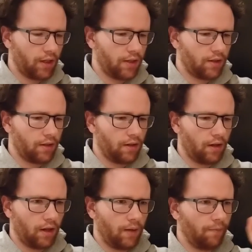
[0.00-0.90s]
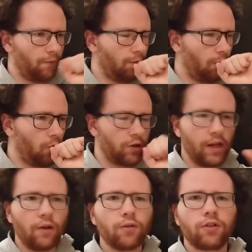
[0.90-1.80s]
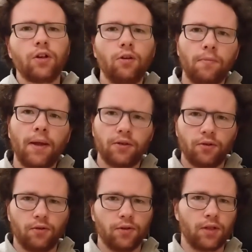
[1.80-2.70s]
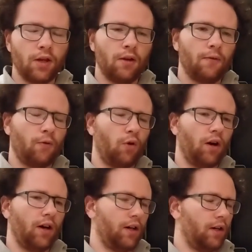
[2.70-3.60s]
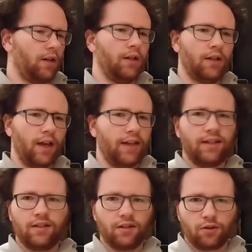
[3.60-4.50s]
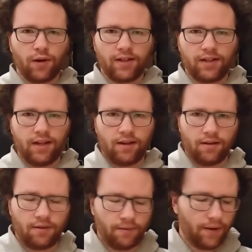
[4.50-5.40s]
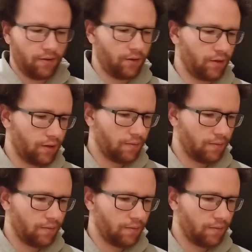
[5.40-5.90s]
there's 40 or so mentors for our 18 to 20 founders.